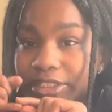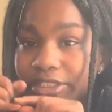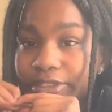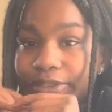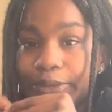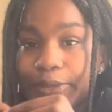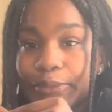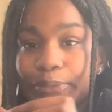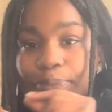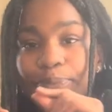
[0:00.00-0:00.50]

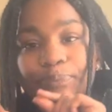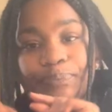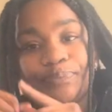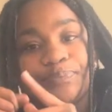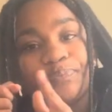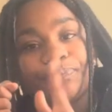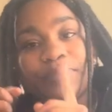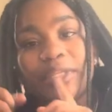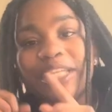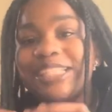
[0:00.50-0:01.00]
So,
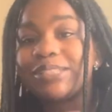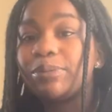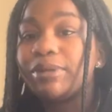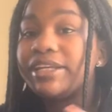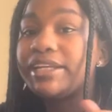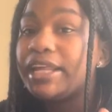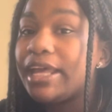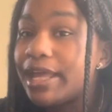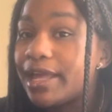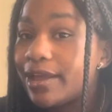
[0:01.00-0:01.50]
it split
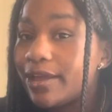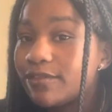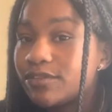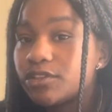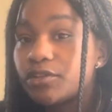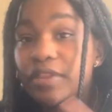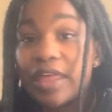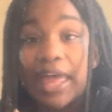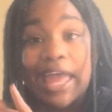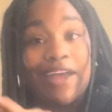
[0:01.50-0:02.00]
in half.
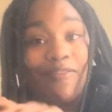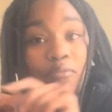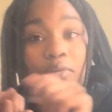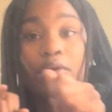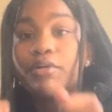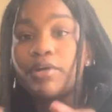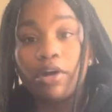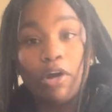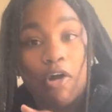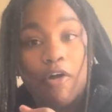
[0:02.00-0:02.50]
So, that had
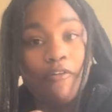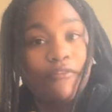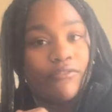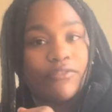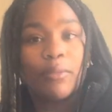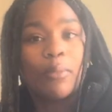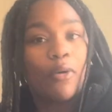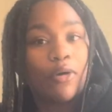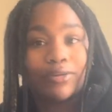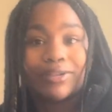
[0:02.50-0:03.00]
broke off
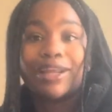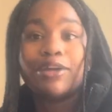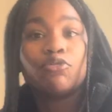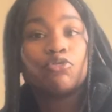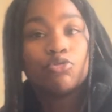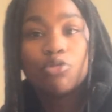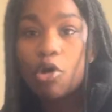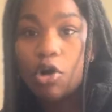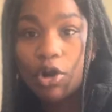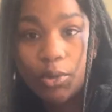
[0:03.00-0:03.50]
the part that
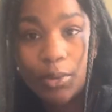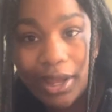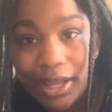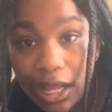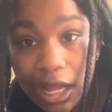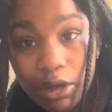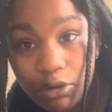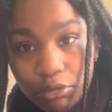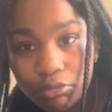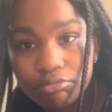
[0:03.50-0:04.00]
grew all the way
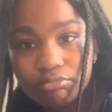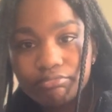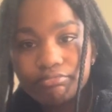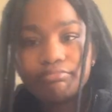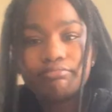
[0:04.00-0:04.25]
out.